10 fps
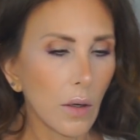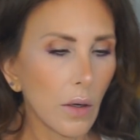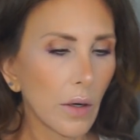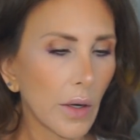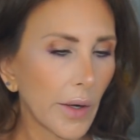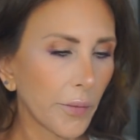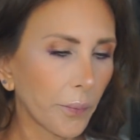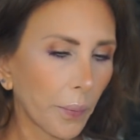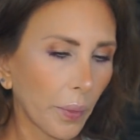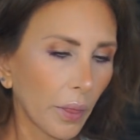All right,
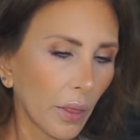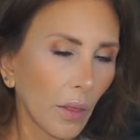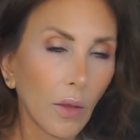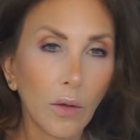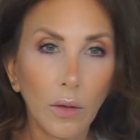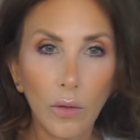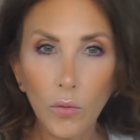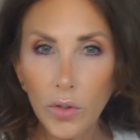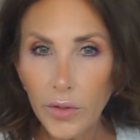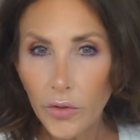
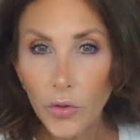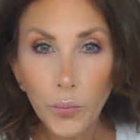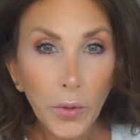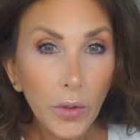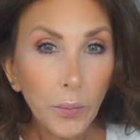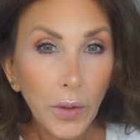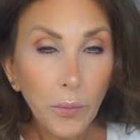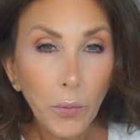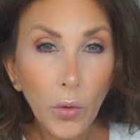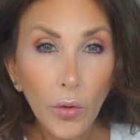we'll
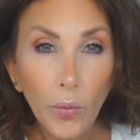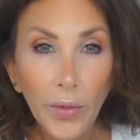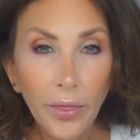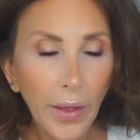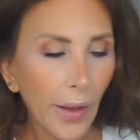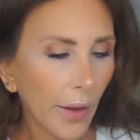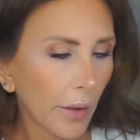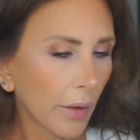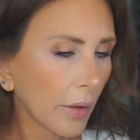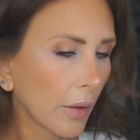experiment more with
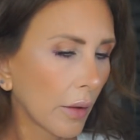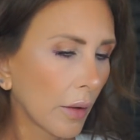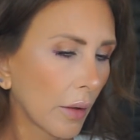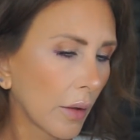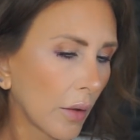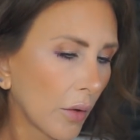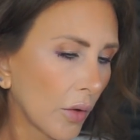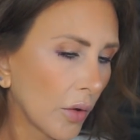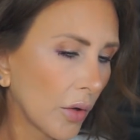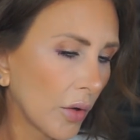that
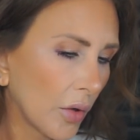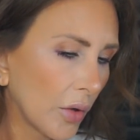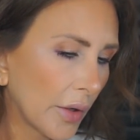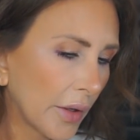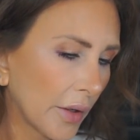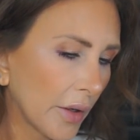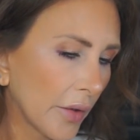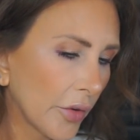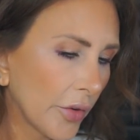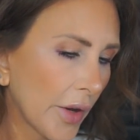on
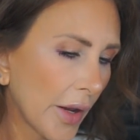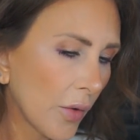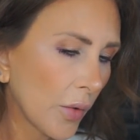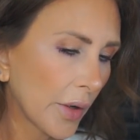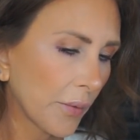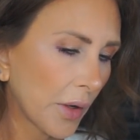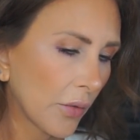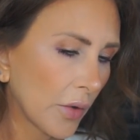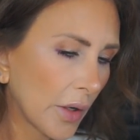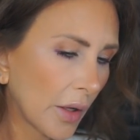another day when I'm
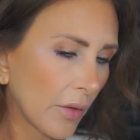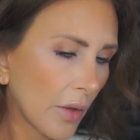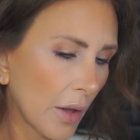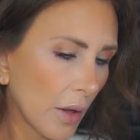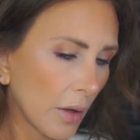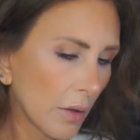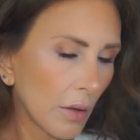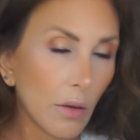not running late.